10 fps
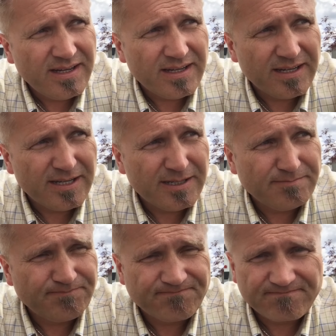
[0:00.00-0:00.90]

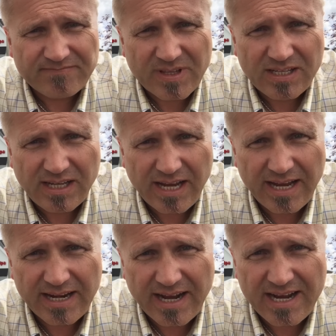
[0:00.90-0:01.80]

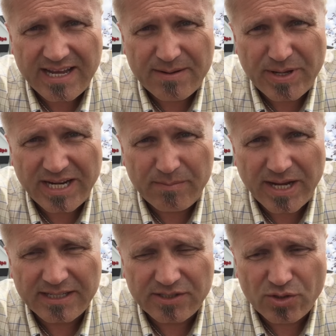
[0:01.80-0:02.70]
And I am heading
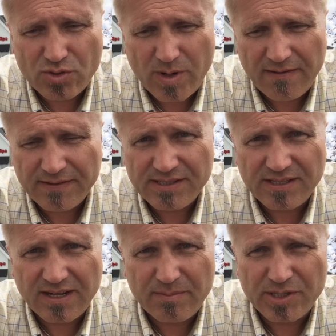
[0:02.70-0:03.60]
back to the home office.
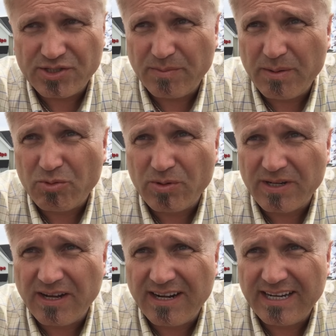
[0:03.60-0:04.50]
Got a bunch of
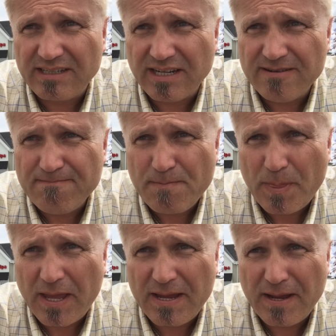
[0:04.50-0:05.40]
paperwork I got to get done,
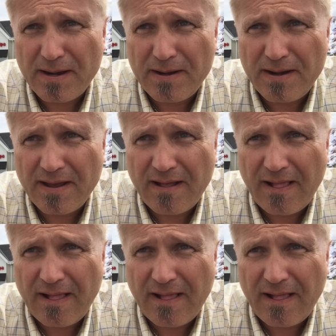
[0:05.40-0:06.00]
and